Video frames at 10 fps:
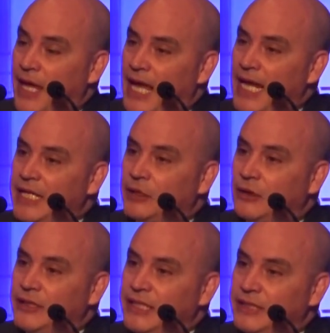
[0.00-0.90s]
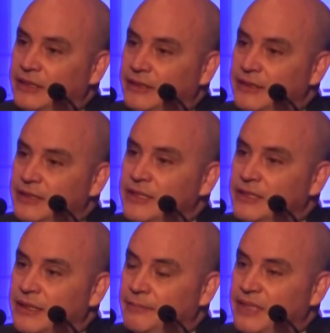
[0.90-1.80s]
Electronic
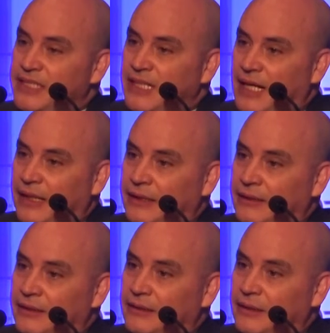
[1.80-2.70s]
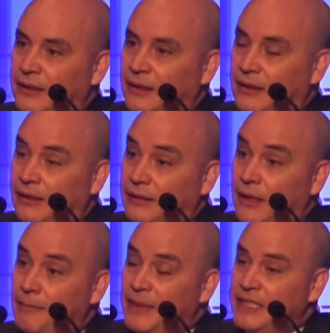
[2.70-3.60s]
system design
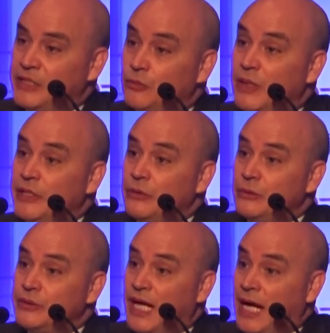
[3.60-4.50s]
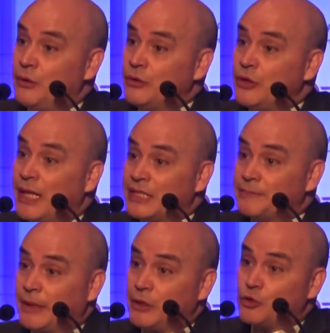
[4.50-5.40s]
companies will use another
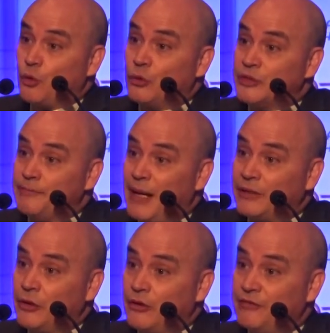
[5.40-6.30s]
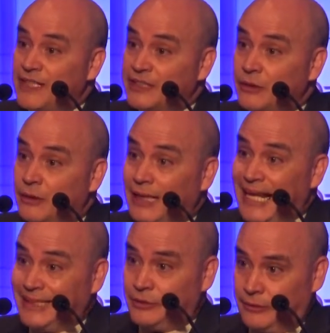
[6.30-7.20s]
experience called smarter, faster,
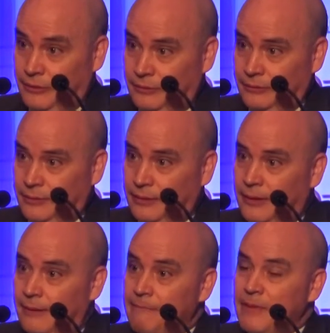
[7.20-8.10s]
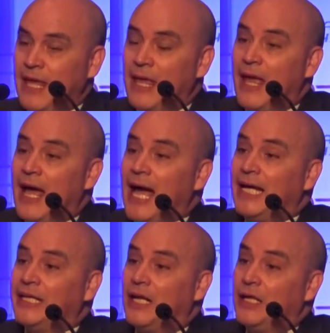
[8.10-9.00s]
lighter.
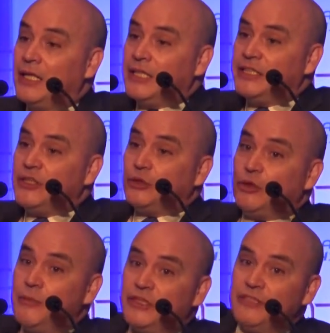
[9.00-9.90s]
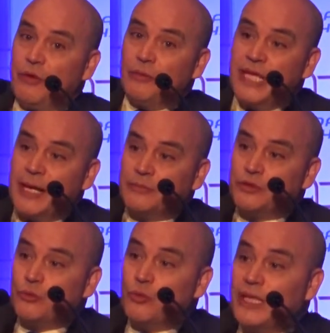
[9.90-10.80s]
And the automotive
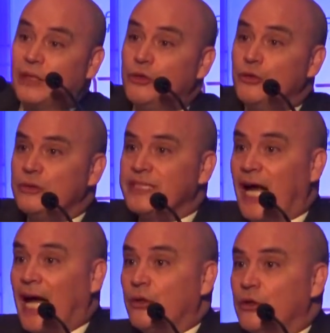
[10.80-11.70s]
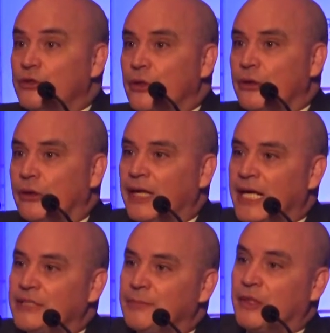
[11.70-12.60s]
OEMs will use another
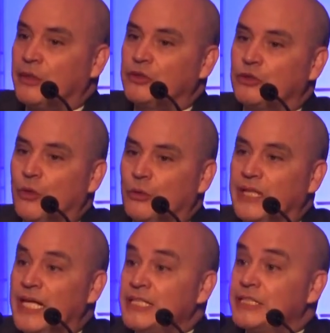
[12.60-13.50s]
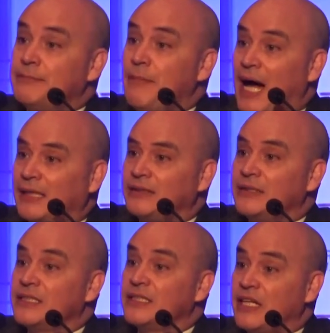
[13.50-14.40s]
experience called smart,
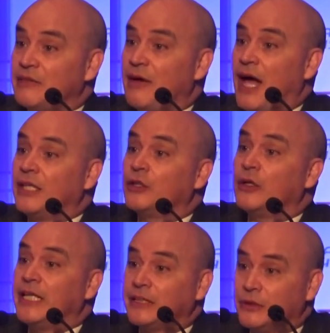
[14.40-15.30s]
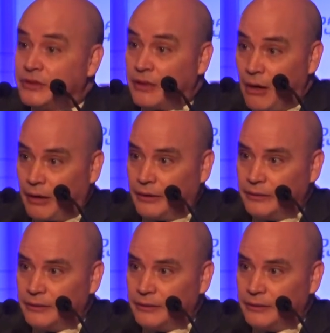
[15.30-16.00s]
safe, and connected car.